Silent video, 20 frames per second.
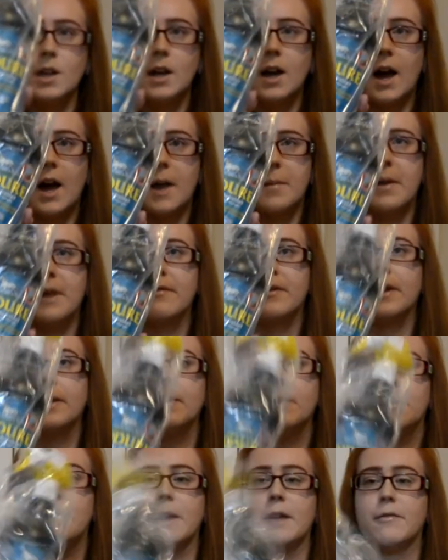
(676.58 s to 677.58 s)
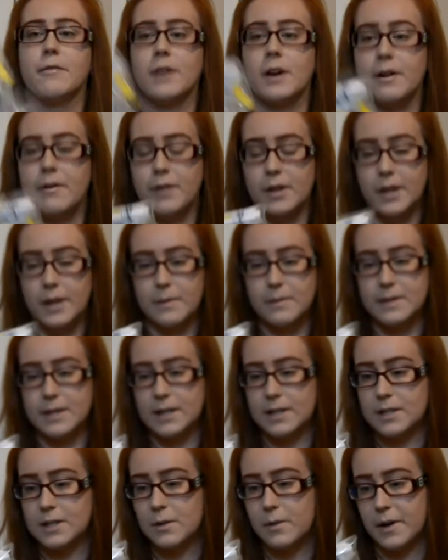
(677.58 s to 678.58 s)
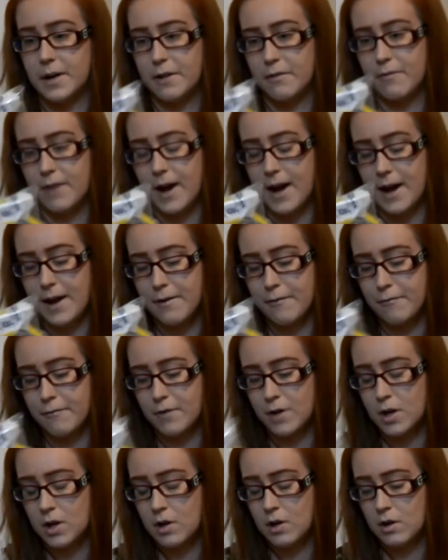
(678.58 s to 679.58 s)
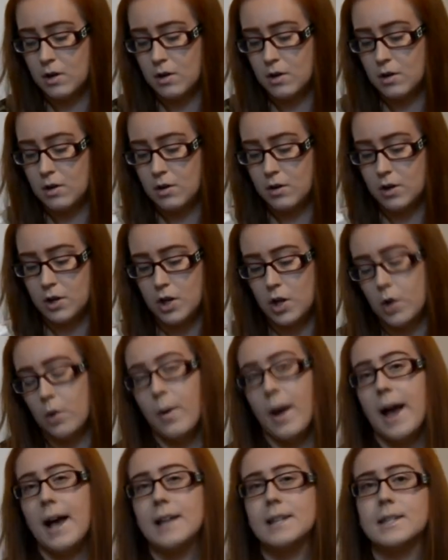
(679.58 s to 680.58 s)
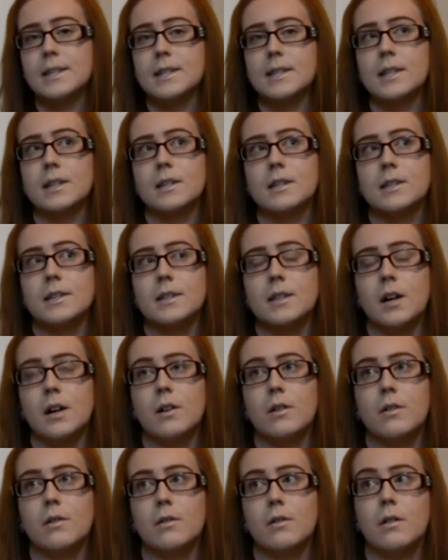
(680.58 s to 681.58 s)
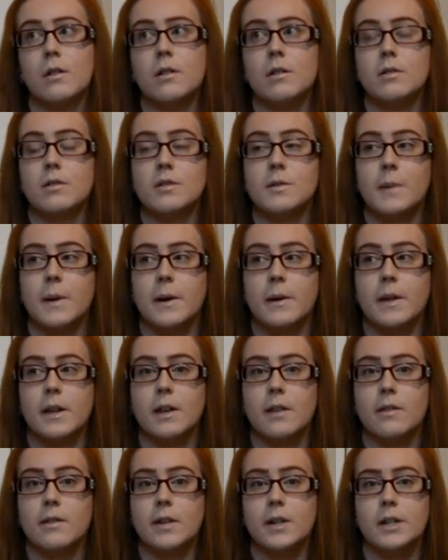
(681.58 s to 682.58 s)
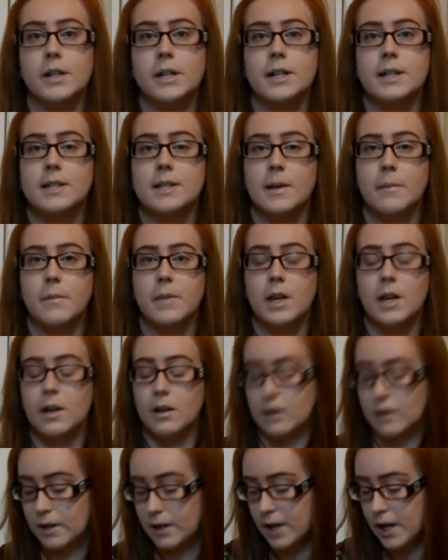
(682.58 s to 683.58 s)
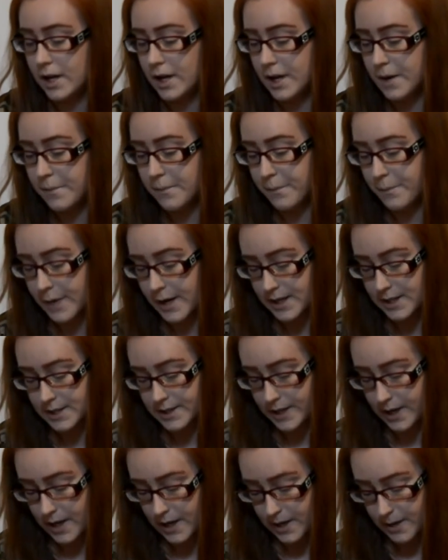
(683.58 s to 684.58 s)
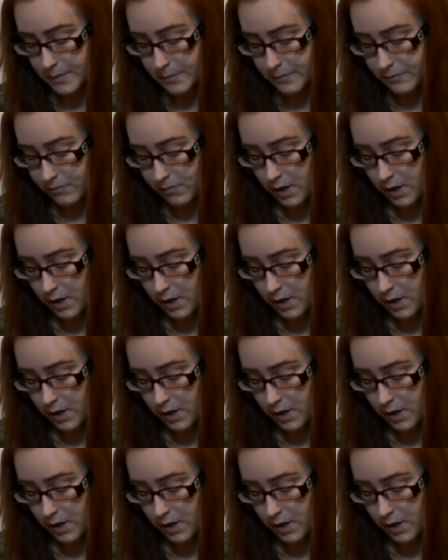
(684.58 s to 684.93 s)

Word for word: Um, I forget what I paid for it. I feel like it was like twenty-five U S, so like thirty something Canadian, but um